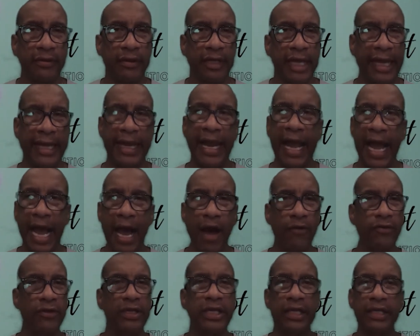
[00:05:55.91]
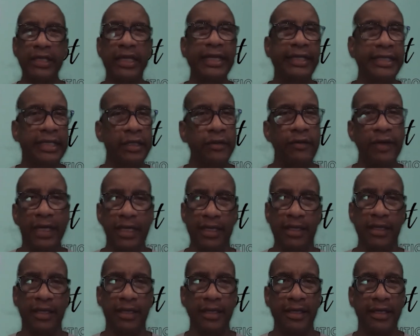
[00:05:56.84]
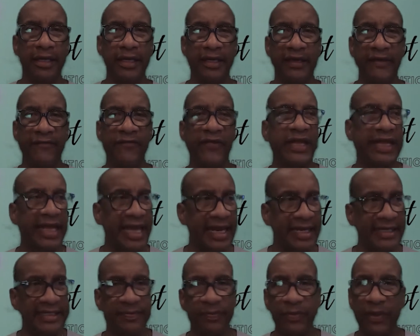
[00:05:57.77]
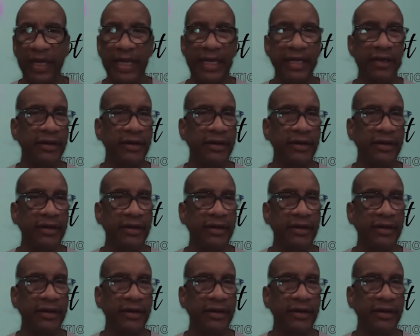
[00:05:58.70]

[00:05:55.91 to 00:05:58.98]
And how could they do it? If they can't explain it,